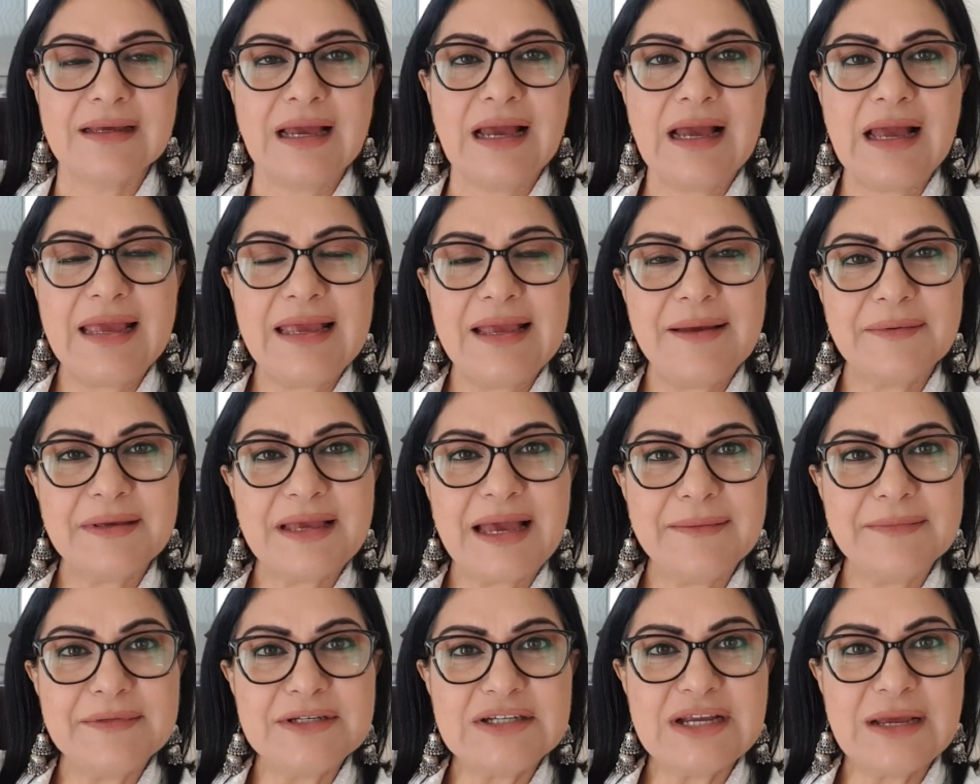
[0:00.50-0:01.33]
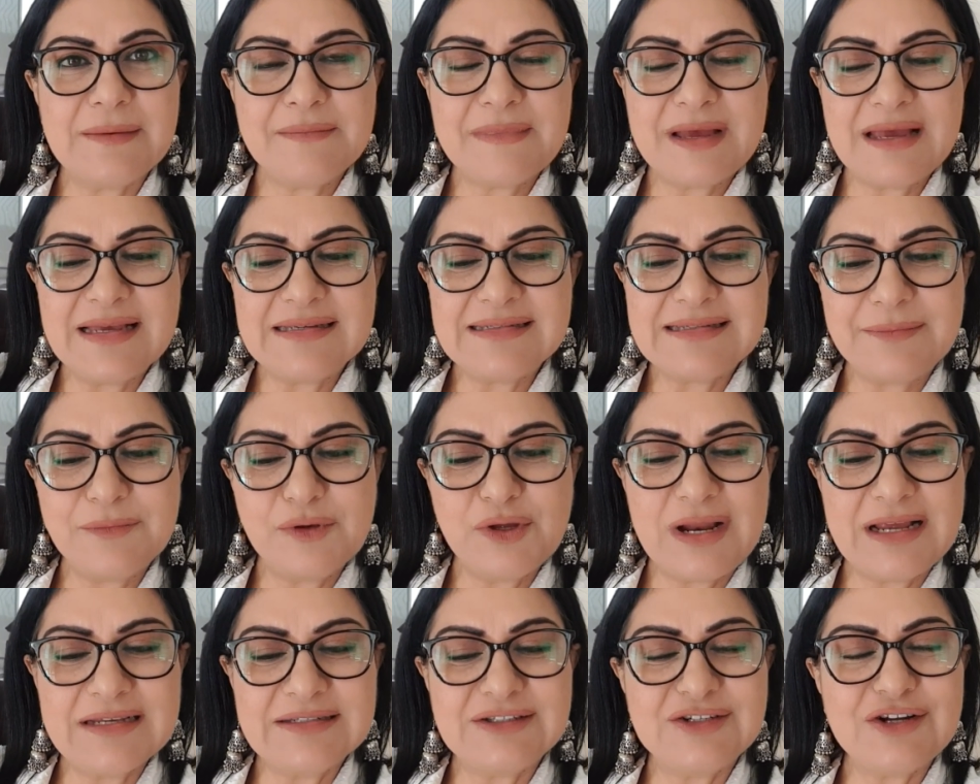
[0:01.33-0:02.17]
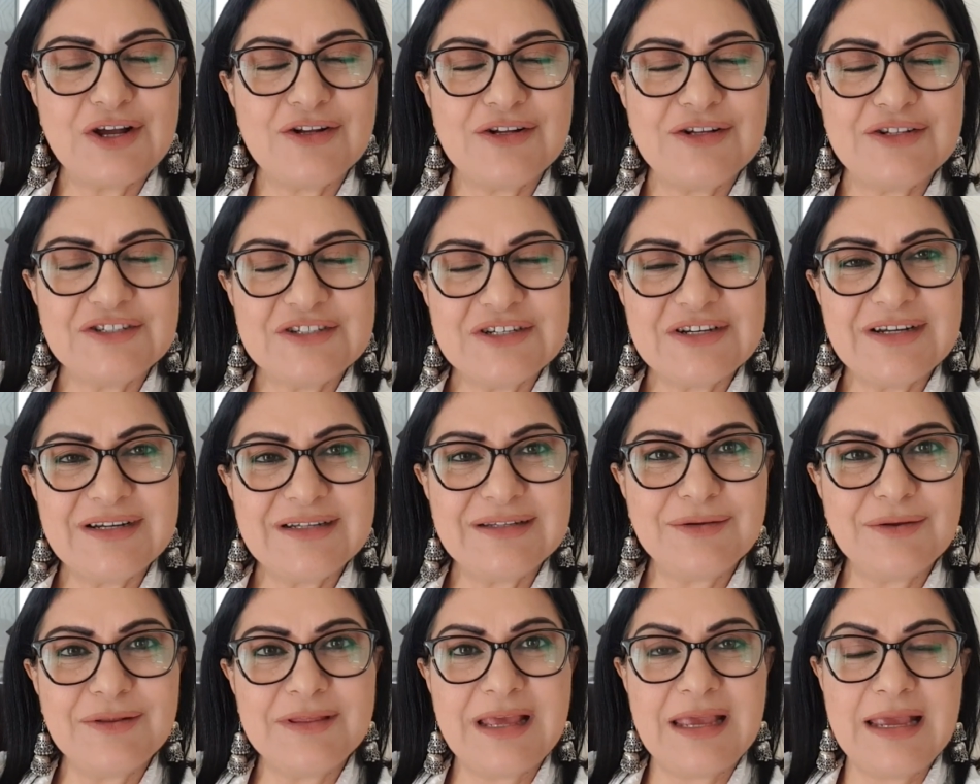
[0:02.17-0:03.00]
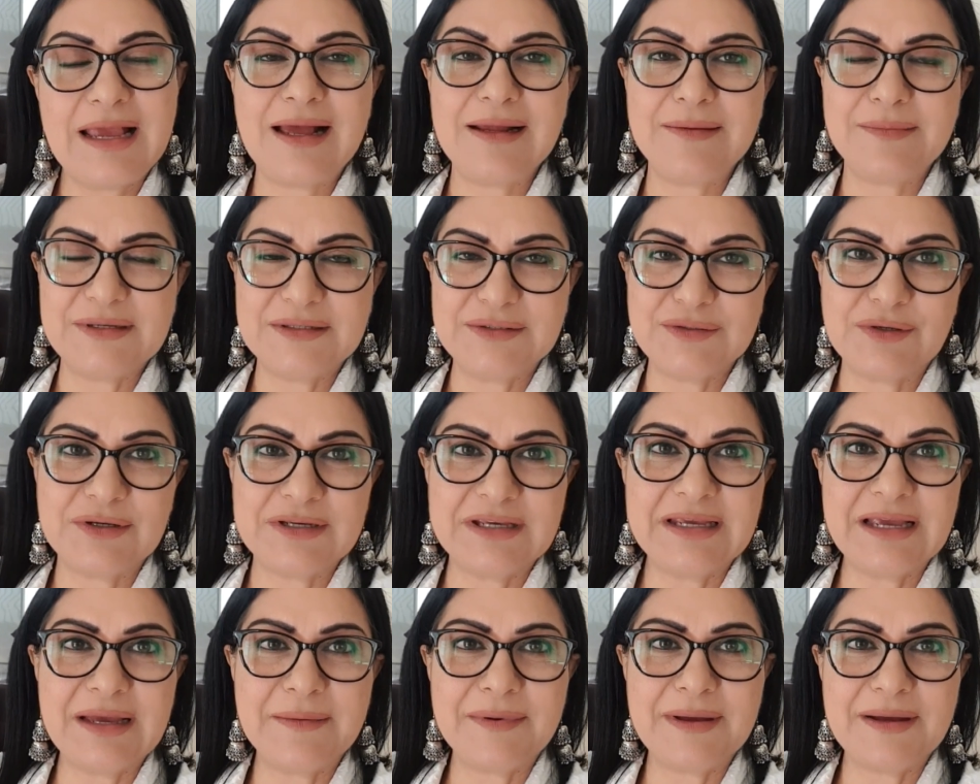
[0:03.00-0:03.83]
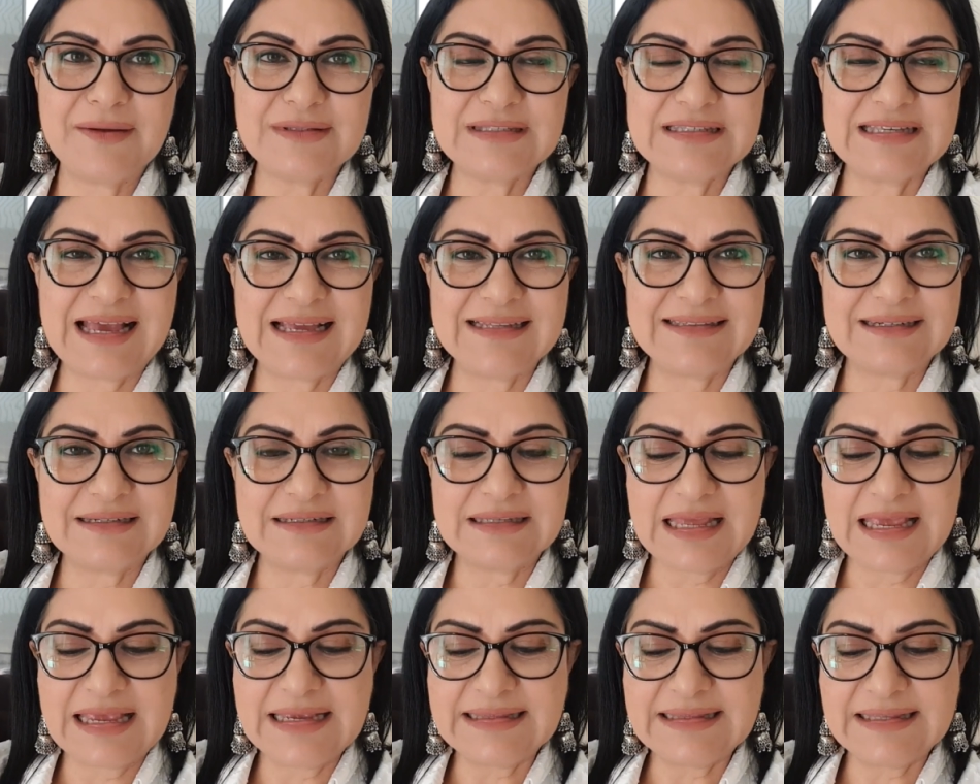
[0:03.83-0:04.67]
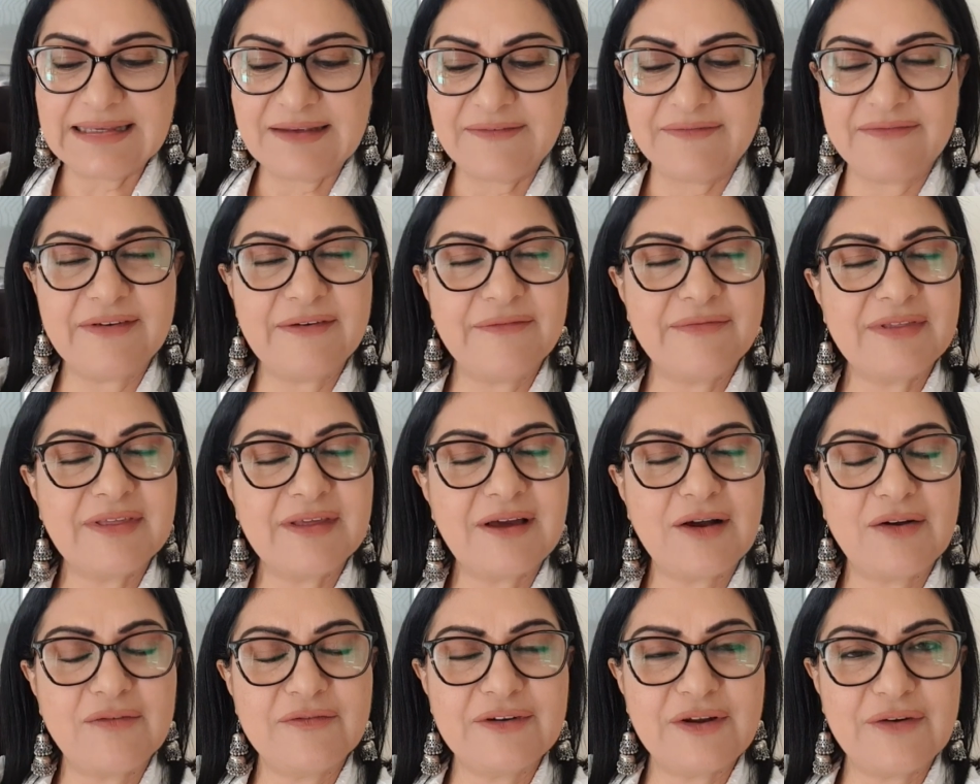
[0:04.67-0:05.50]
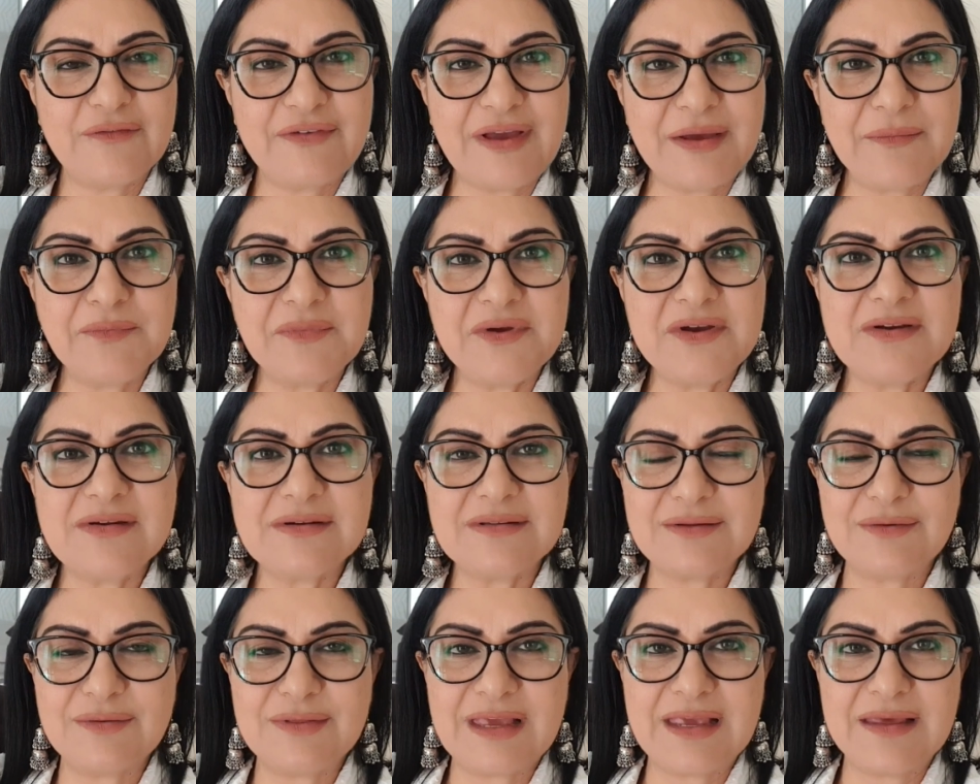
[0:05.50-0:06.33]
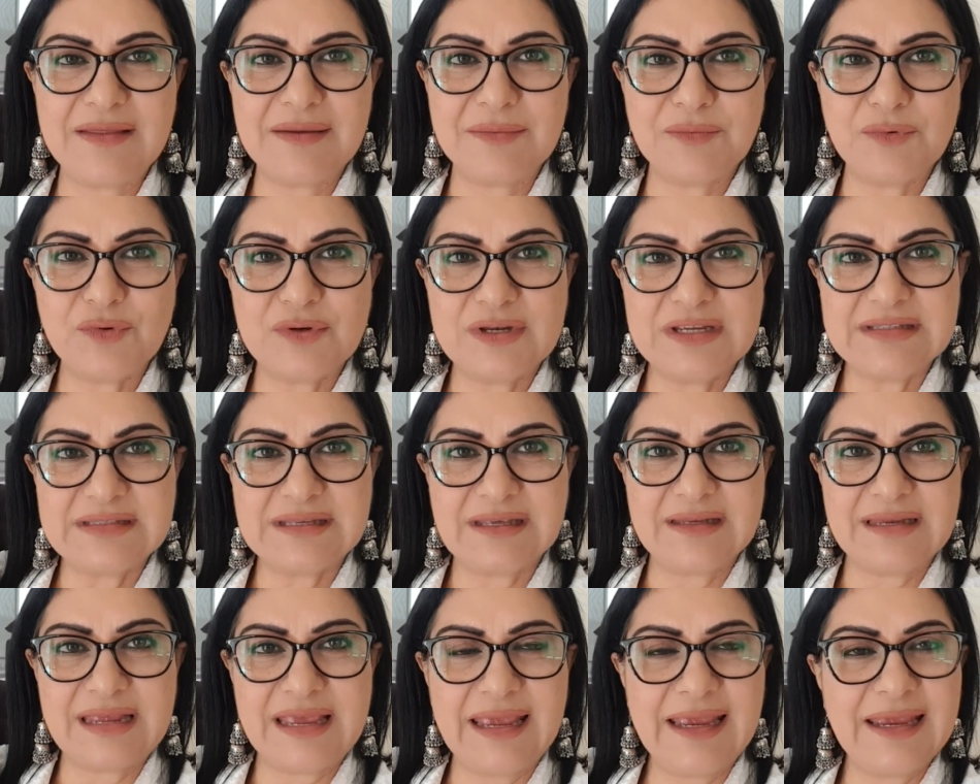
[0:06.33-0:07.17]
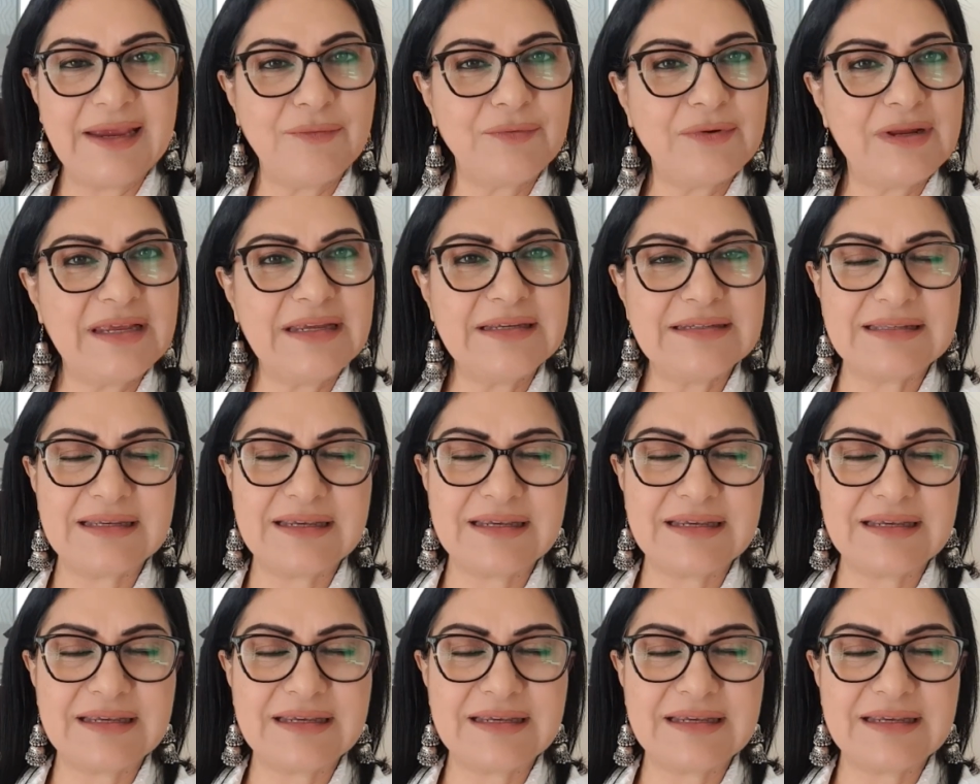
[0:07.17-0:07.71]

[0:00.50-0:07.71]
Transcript: Hi, I'm Carmen Chammas. I'm your astrologer. Today I'll be talking about Saturday, the 5th of November. Today the moon is in Aries.